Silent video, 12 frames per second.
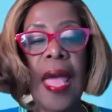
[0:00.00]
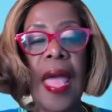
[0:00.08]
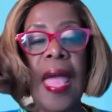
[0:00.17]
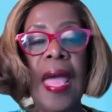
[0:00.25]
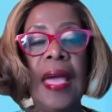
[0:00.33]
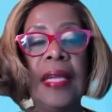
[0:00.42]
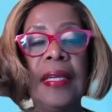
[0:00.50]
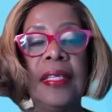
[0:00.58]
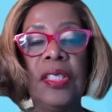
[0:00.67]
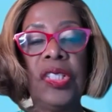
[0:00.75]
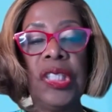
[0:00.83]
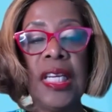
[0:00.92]
And
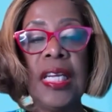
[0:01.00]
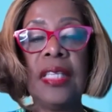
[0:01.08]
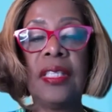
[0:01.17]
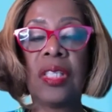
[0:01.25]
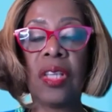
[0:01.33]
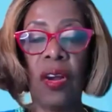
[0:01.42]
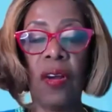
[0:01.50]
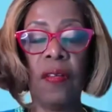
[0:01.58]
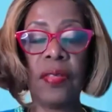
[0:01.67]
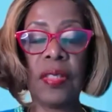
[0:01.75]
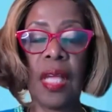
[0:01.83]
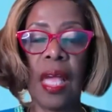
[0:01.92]
she
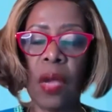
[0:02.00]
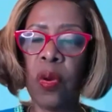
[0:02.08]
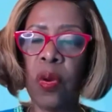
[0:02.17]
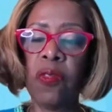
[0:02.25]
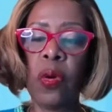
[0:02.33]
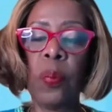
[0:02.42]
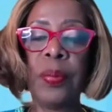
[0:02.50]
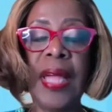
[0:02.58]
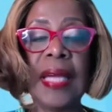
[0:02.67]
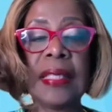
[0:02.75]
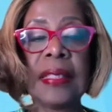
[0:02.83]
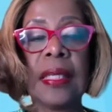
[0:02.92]
serves, and we're real
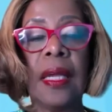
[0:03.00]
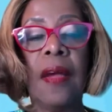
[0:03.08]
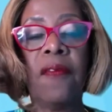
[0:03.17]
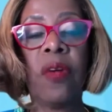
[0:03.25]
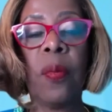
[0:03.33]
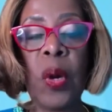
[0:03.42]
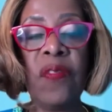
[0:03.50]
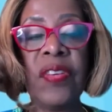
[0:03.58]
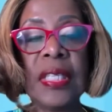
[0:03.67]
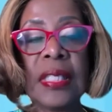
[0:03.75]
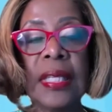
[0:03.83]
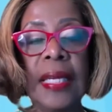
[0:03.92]
blessed for both of
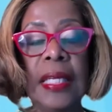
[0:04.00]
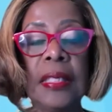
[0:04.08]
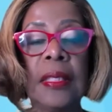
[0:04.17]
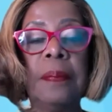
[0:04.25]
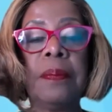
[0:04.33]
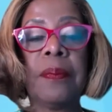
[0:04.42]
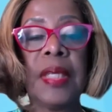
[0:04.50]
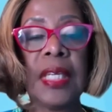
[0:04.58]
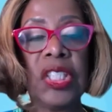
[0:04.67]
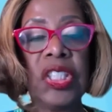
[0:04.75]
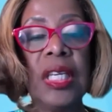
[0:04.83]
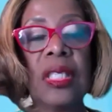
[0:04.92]
these ladies,
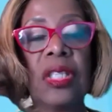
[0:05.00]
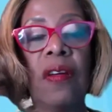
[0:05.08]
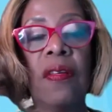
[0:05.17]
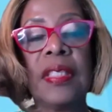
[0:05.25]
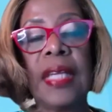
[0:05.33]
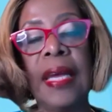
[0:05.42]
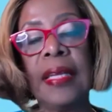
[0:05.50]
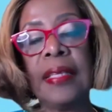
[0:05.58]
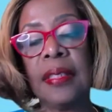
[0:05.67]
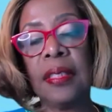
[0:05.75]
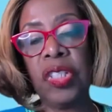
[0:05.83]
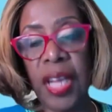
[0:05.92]
because she serves as
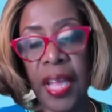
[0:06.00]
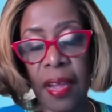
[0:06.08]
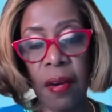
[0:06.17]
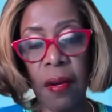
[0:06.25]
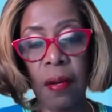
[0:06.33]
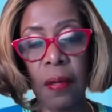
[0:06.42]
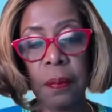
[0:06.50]
the chair